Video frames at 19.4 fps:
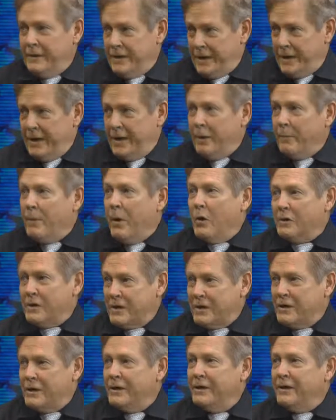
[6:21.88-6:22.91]
"Here,
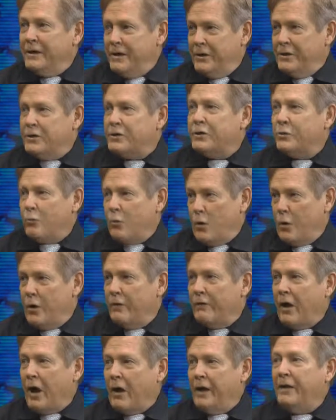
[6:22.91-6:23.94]
Moses, here's the word
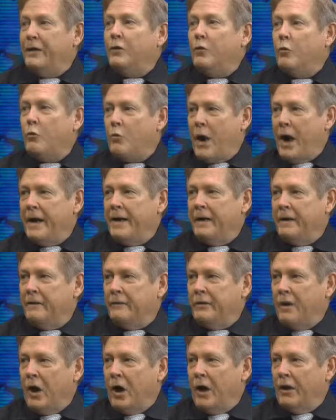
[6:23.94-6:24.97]
of God and the writing of
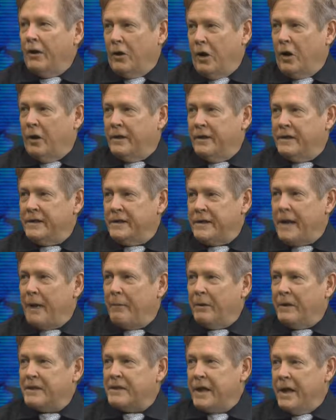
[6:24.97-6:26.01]
God on these
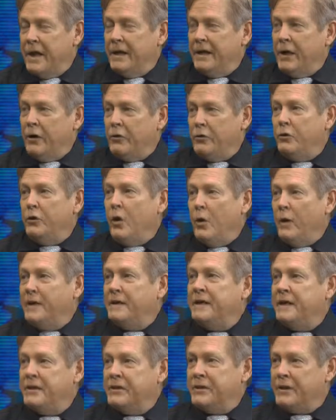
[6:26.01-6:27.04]
tablets. Now you go and
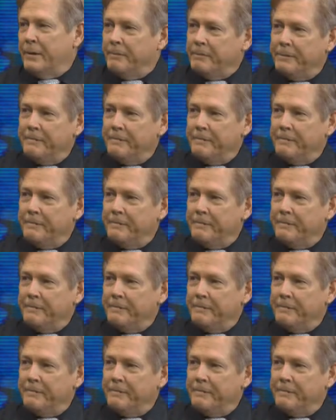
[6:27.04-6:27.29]
teach them."